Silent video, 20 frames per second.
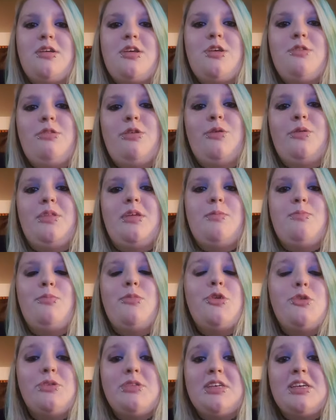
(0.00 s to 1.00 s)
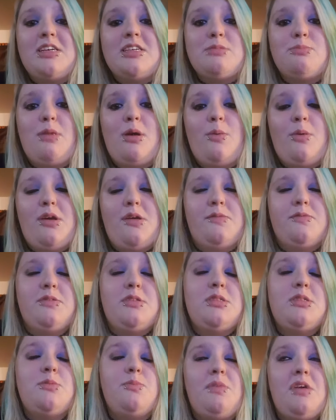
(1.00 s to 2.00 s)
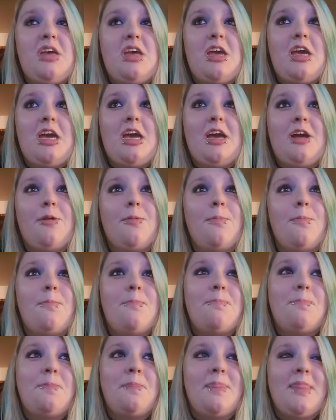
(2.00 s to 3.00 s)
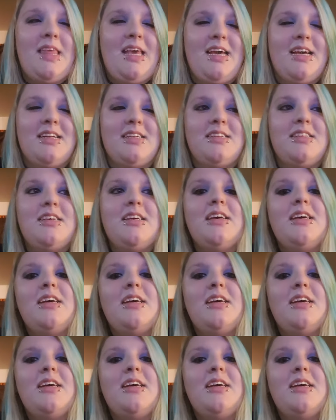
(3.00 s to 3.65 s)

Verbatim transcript: you know that music is my way of speaking and